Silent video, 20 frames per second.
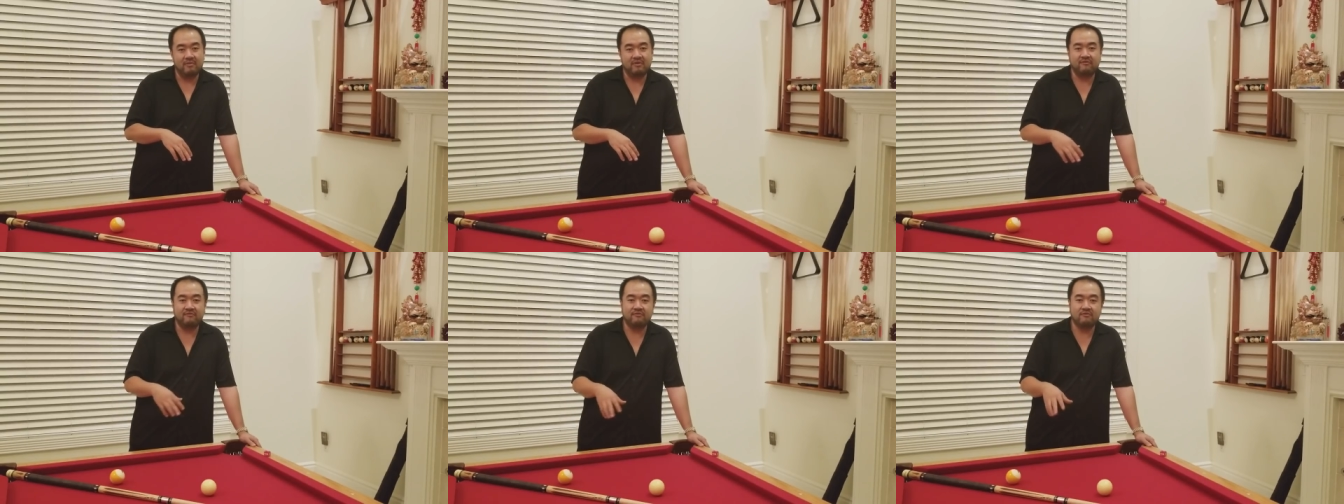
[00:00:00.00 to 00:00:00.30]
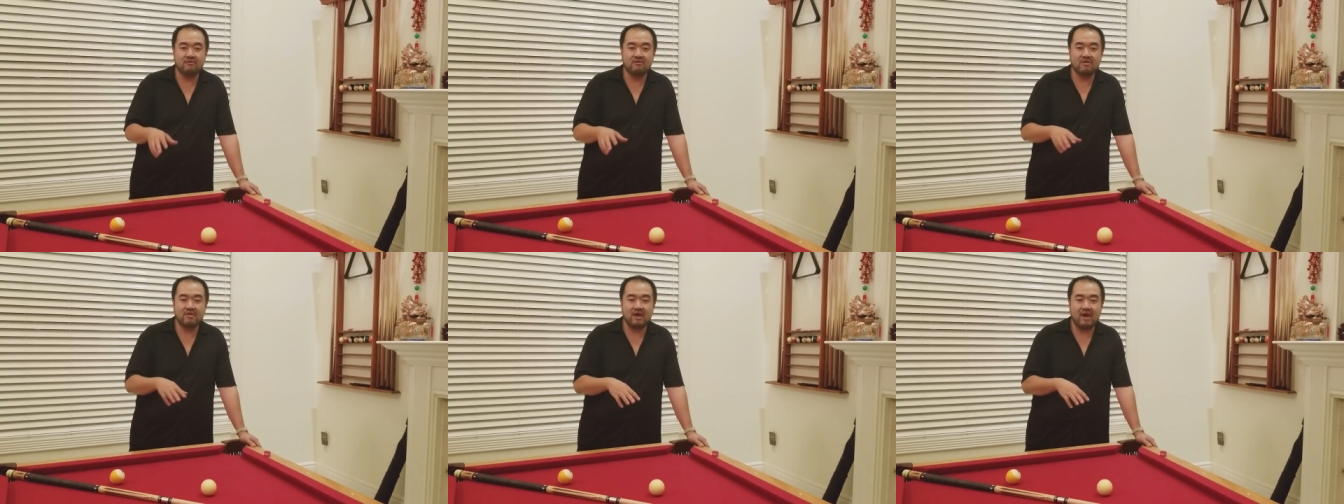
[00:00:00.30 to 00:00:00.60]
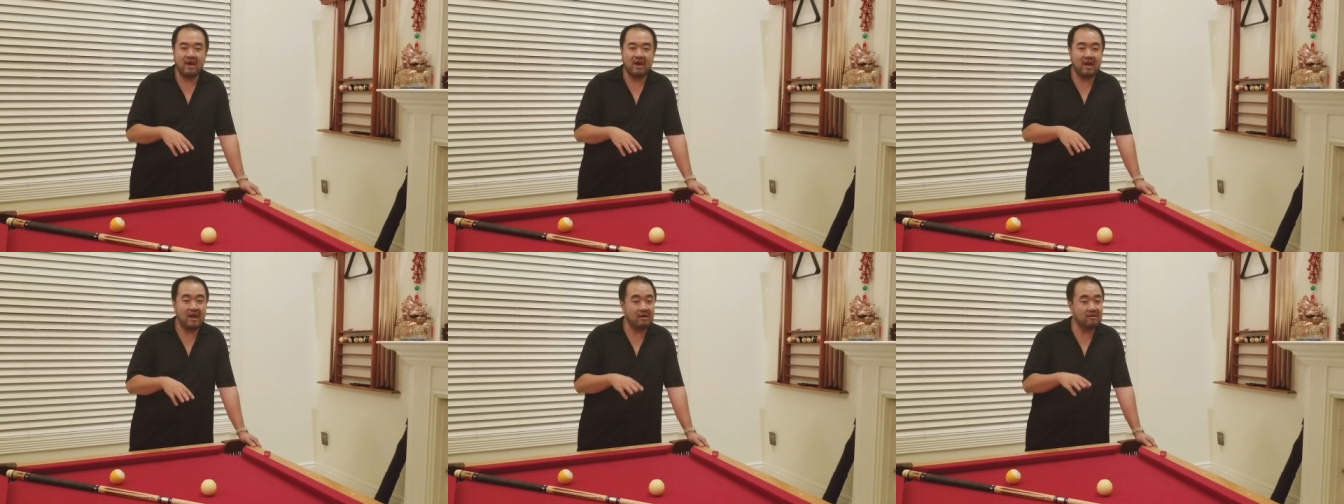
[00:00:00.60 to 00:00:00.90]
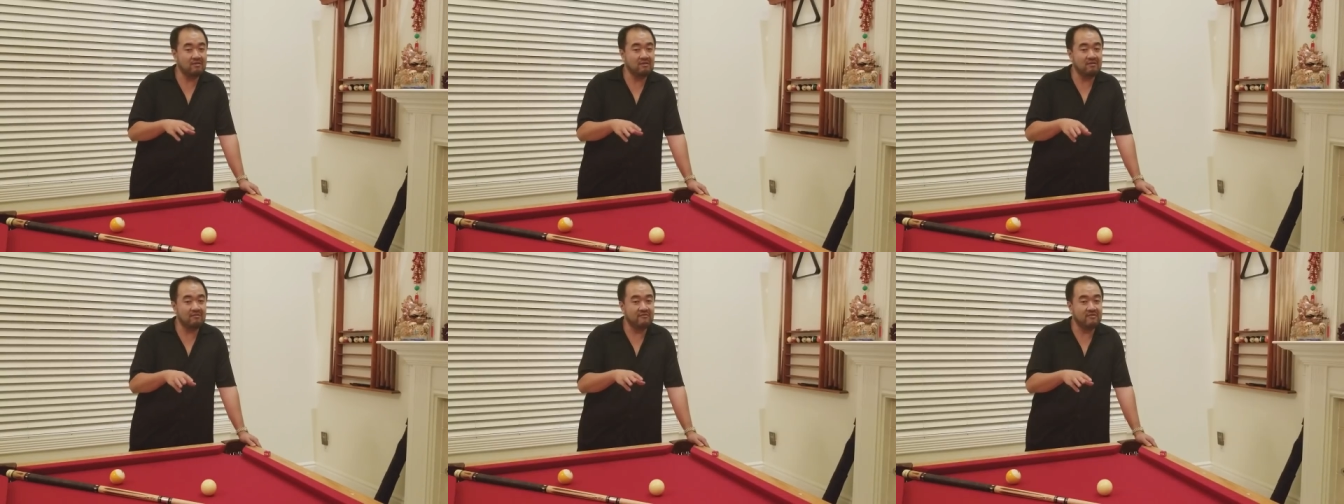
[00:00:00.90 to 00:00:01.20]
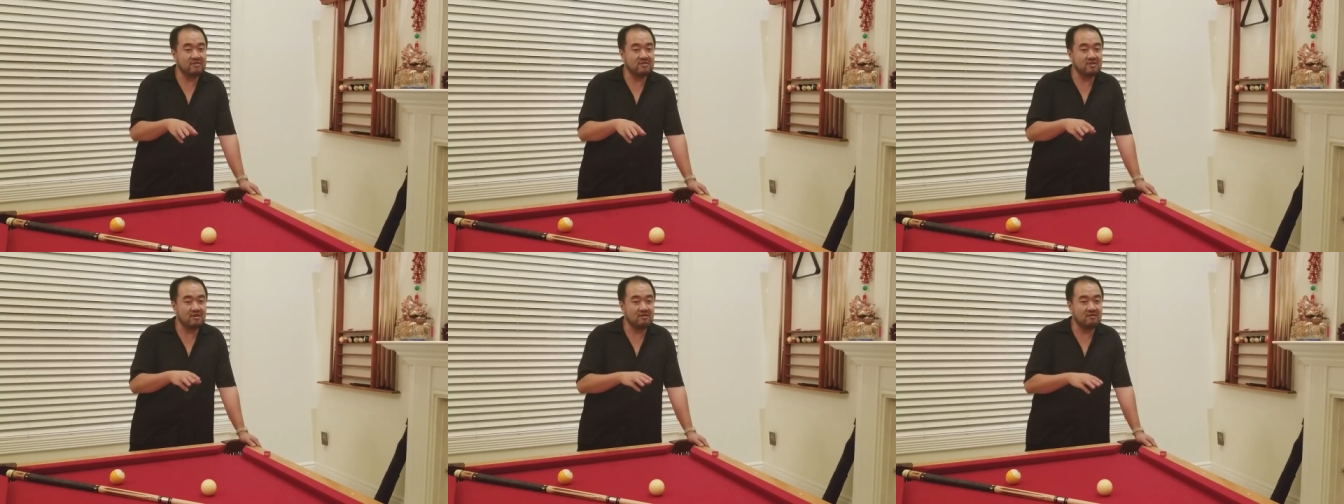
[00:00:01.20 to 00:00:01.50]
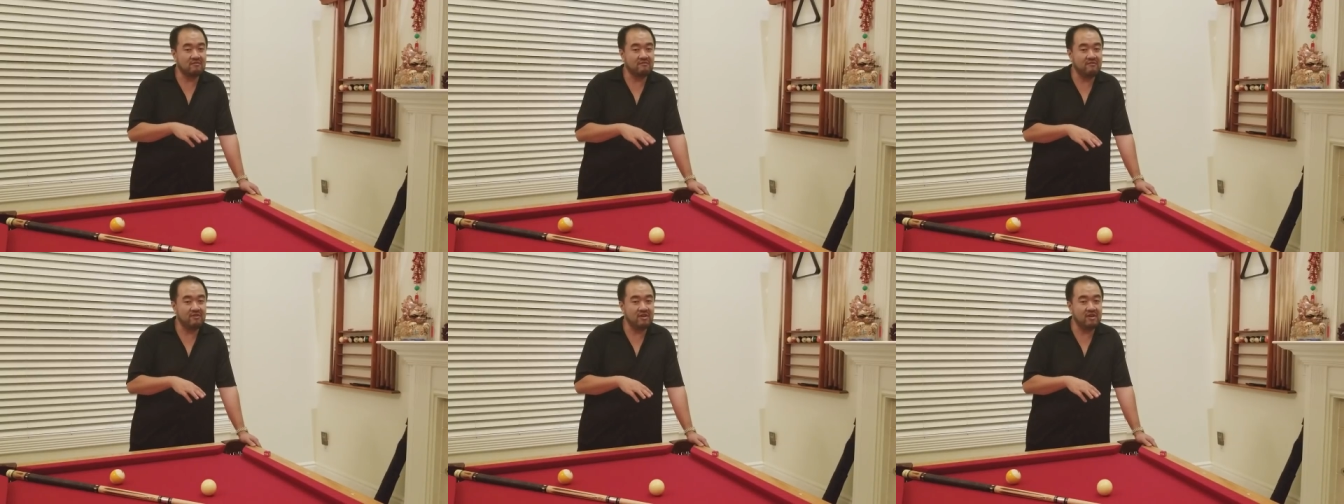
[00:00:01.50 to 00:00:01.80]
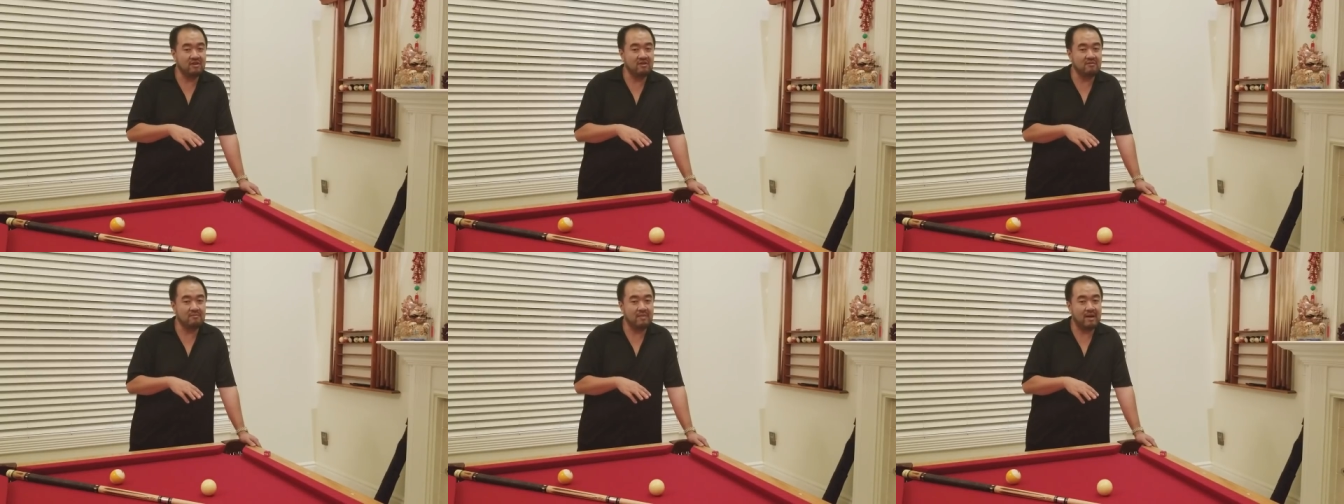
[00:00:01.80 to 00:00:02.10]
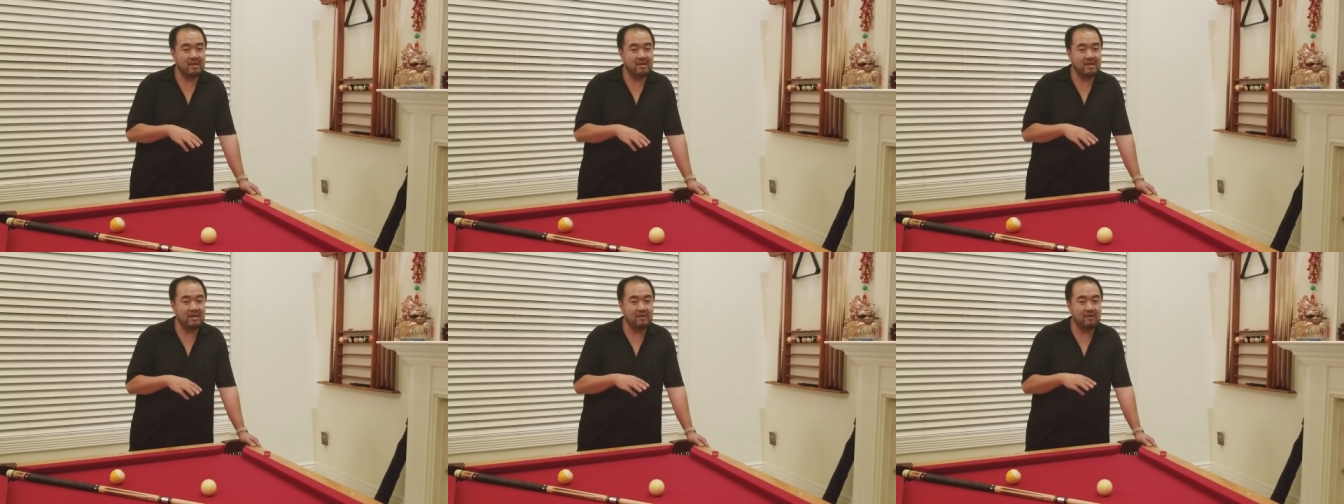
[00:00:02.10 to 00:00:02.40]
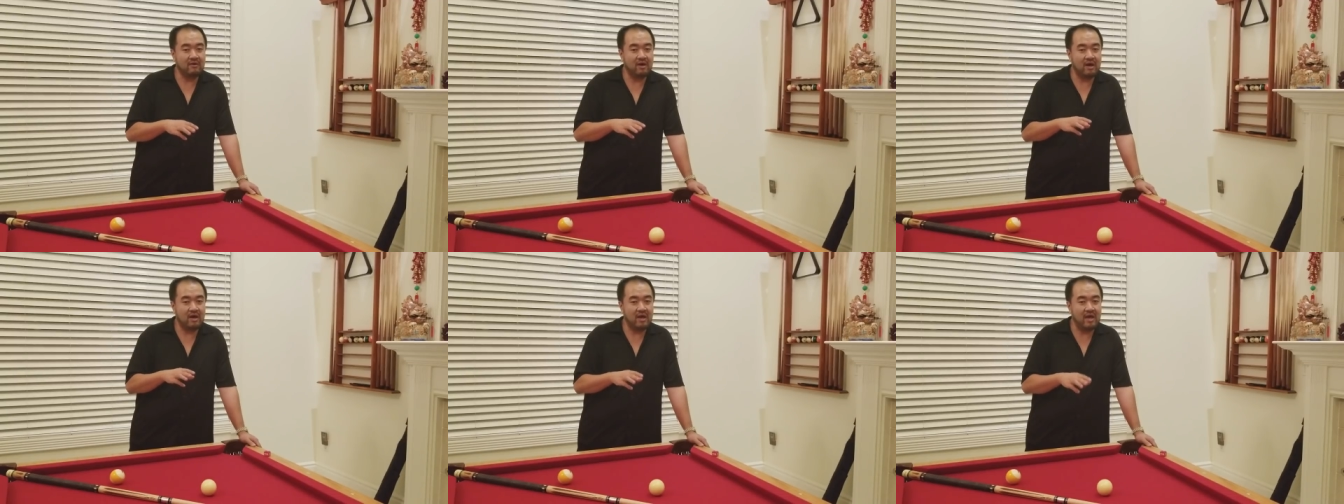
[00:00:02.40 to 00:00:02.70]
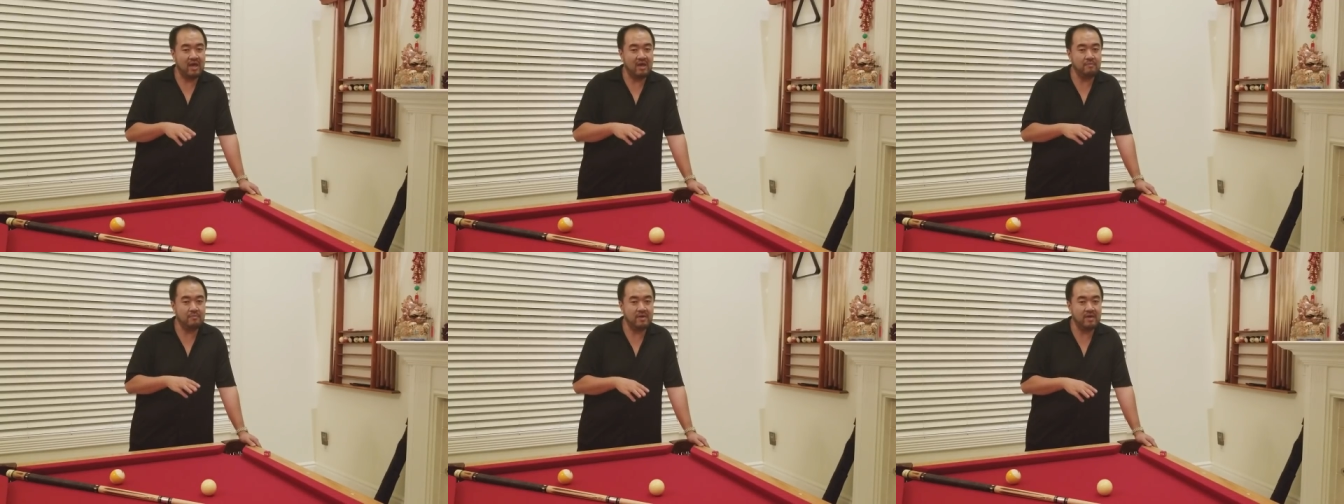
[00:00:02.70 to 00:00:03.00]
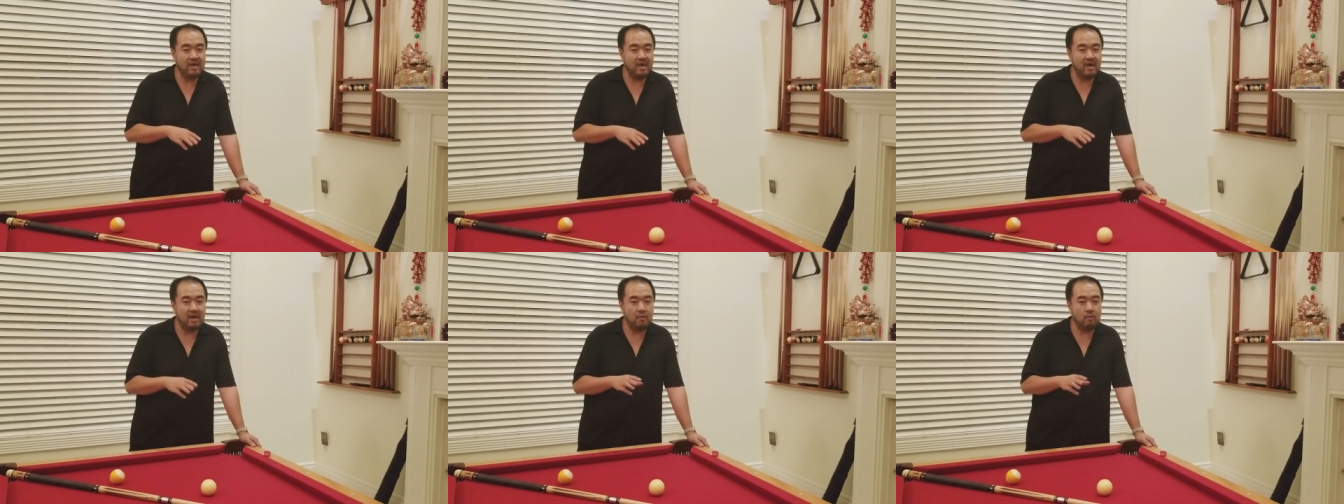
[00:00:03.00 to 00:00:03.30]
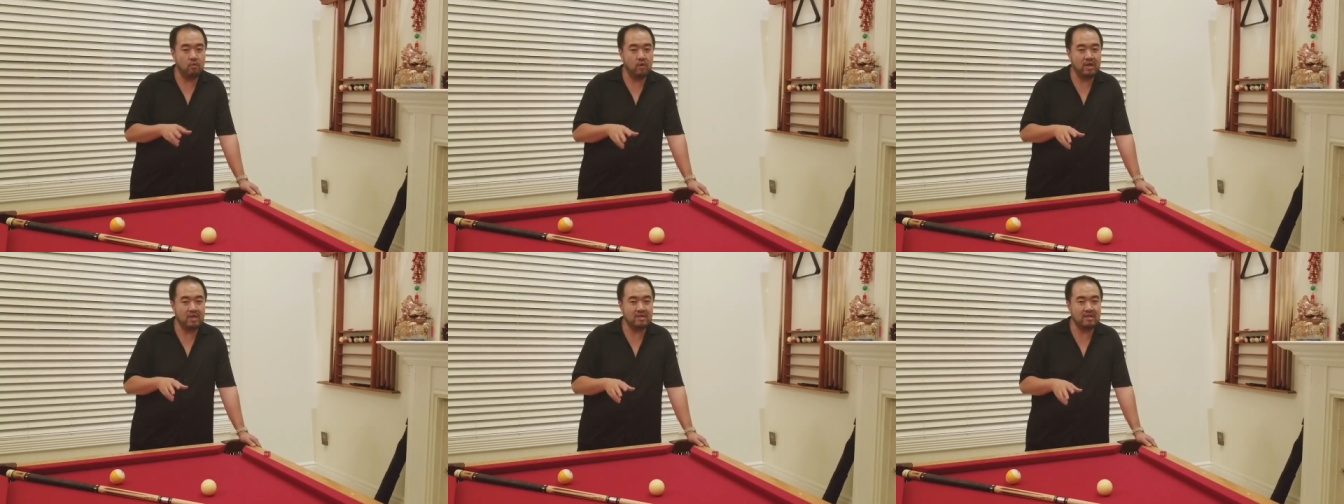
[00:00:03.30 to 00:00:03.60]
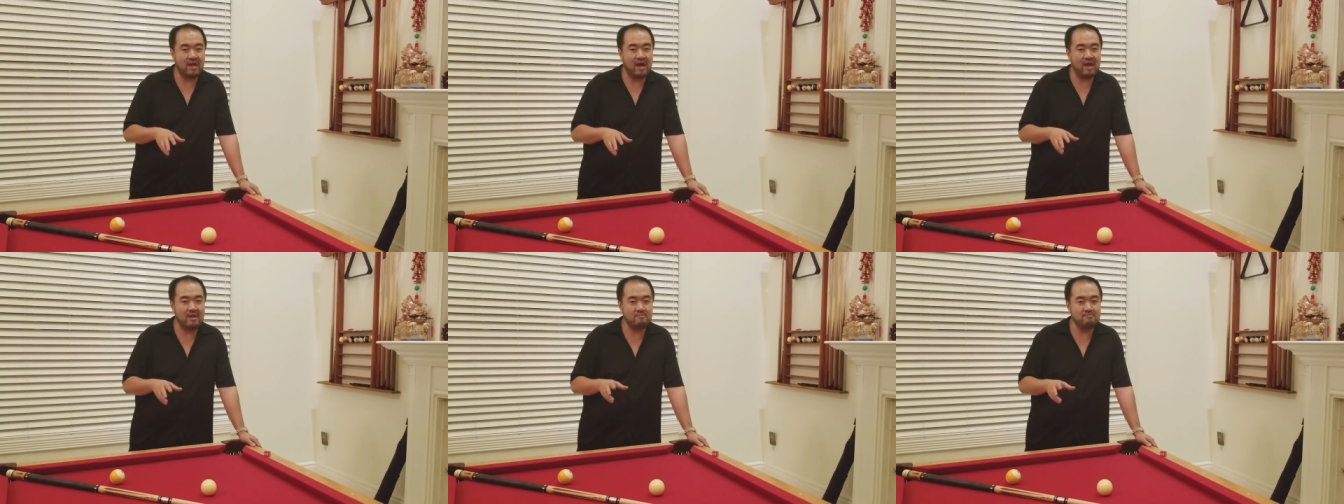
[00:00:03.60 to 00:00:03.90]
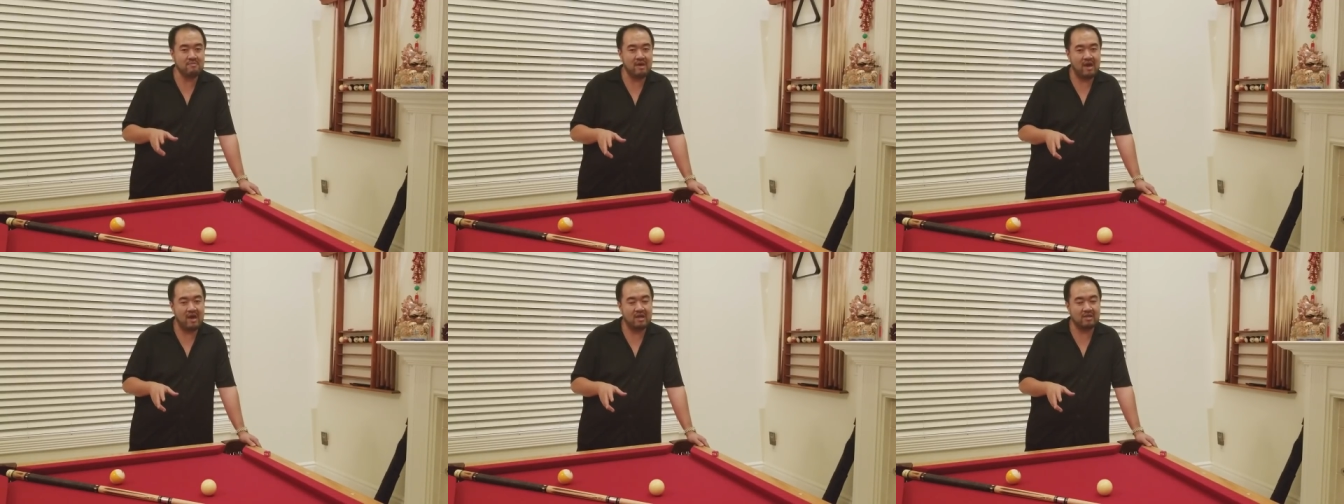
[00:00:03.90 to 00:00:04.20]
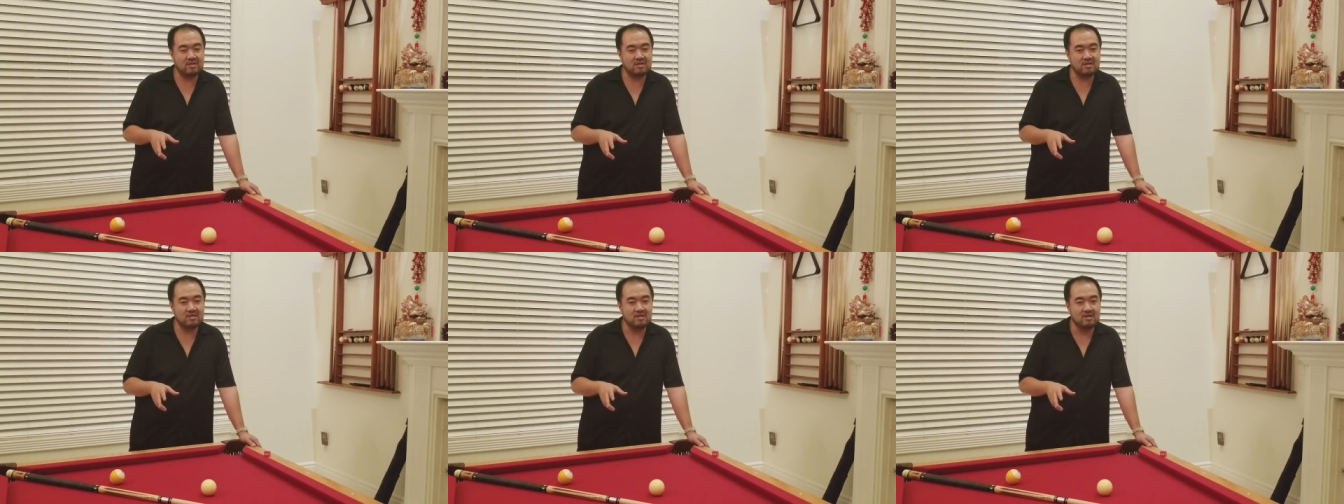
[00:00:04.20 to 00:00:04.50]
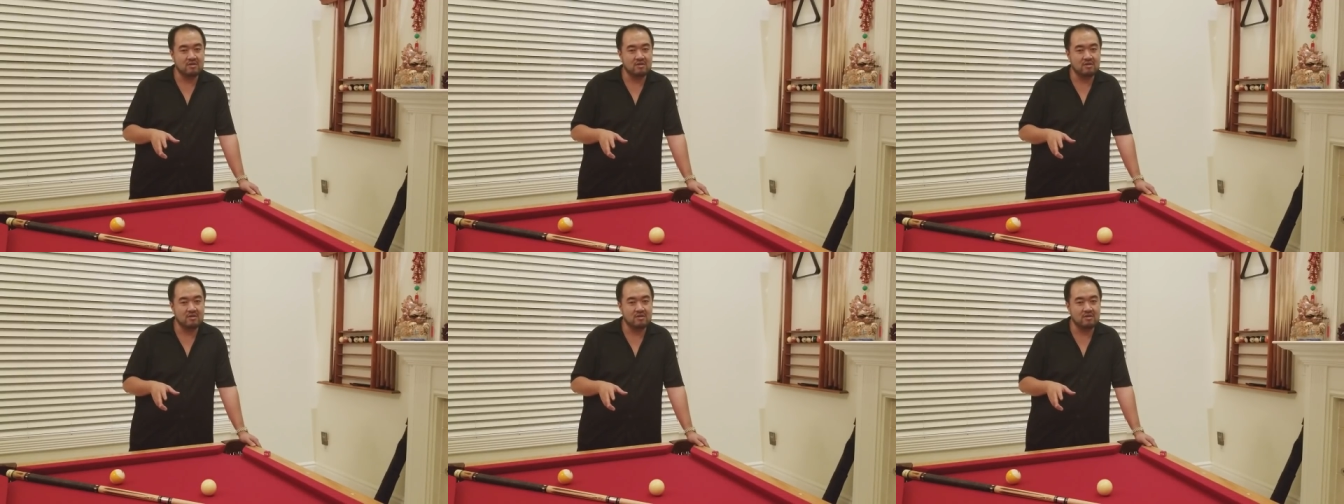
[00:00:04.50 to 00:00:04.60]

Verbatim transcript: Before that, I don't know if you saw a video of my new APA Week 9 match